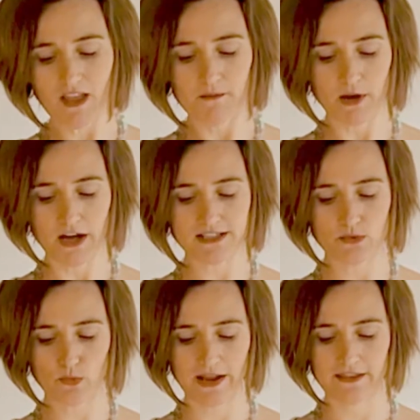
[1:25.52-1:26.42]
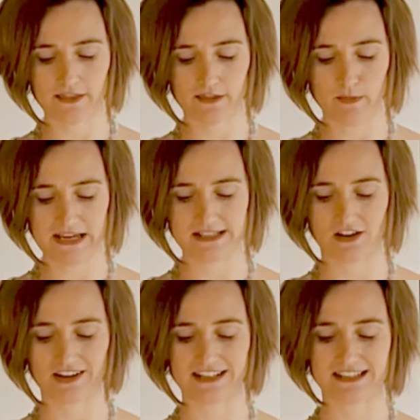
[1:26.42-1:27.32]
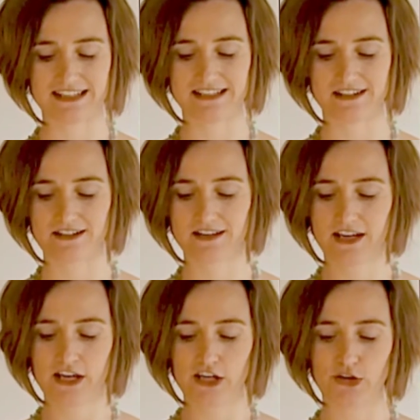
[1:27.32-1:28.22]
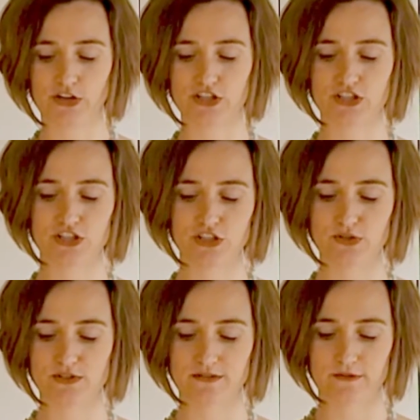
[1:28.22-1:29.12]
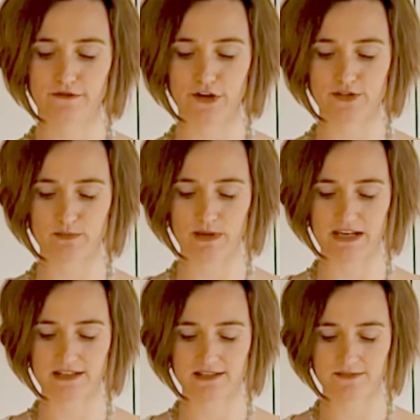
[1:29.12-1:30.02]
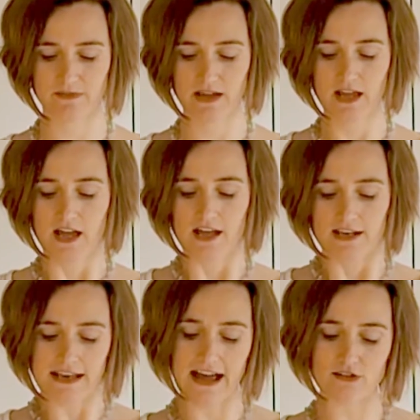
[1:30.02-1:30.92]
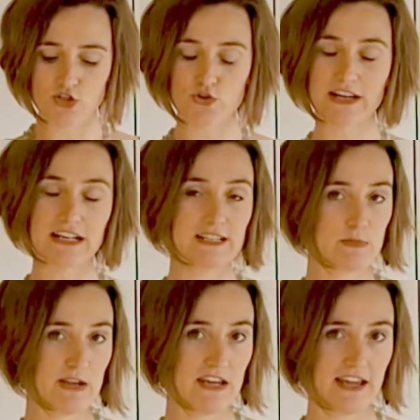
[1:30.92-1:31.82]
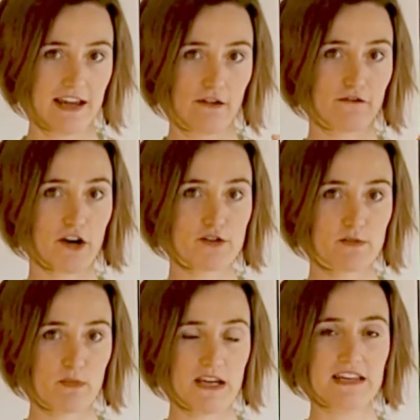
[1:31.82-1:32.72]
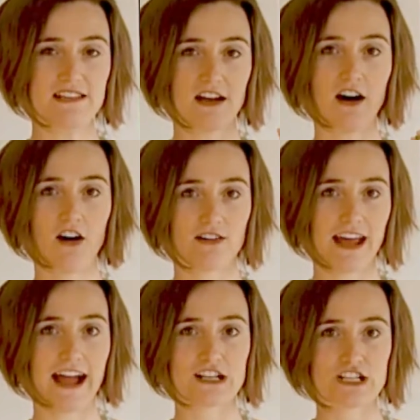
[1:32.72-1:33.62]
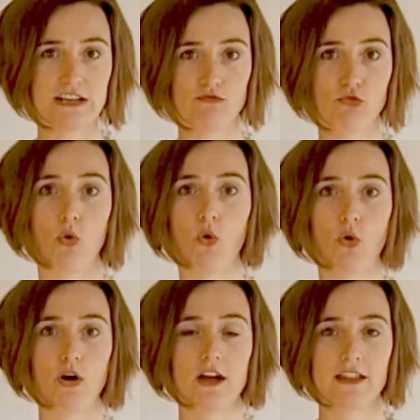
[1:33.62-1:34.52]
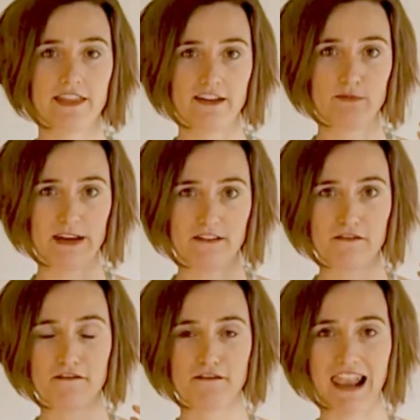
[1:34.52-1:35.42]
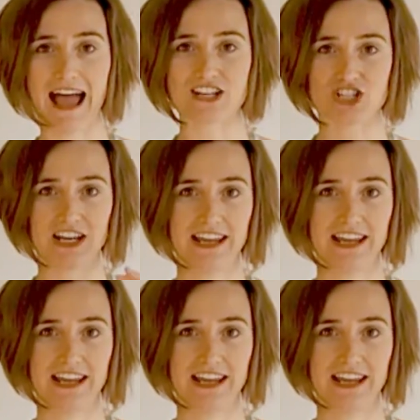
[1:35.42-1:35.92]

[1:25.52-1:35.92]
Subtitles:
but when the peas aren't in season, you can just use frozen peas. Now, strictly speaking, frozen peas aren't actually raw. They've been flash